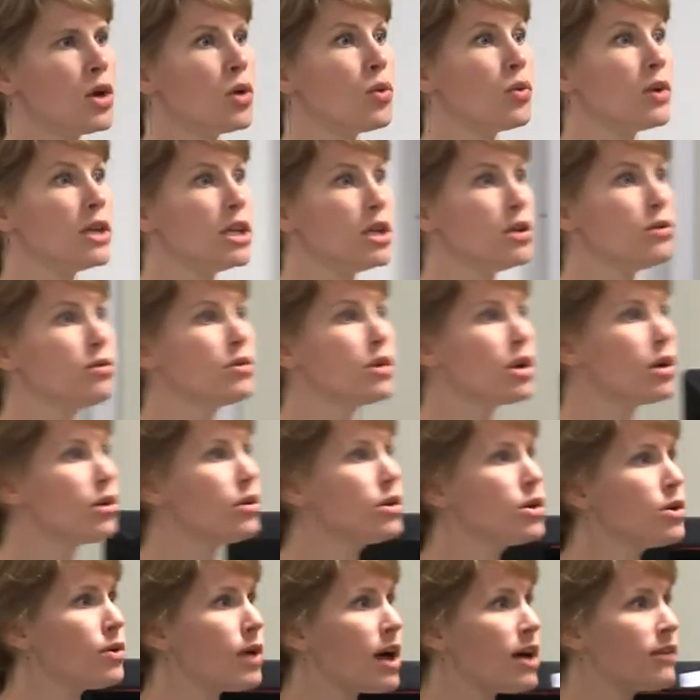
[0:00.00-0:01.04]
When you know
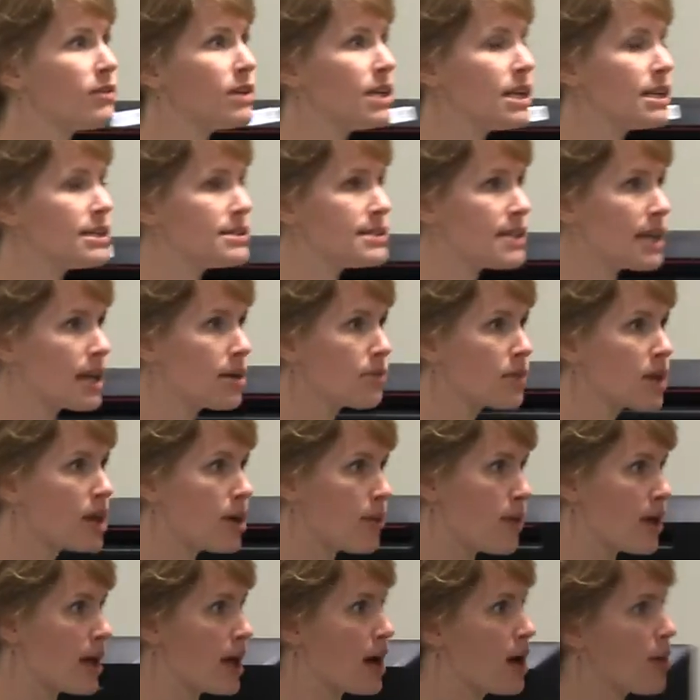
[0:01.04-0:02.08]
you have an exam
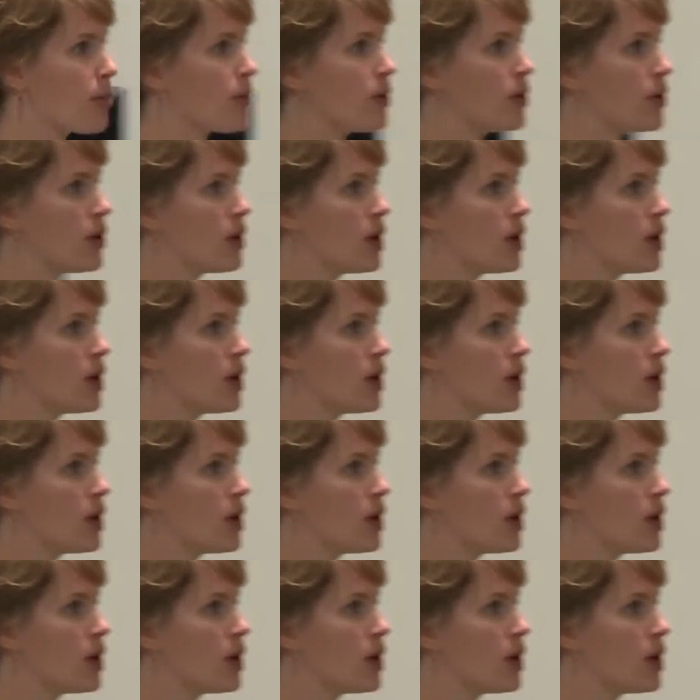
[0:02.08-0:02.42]
coming up,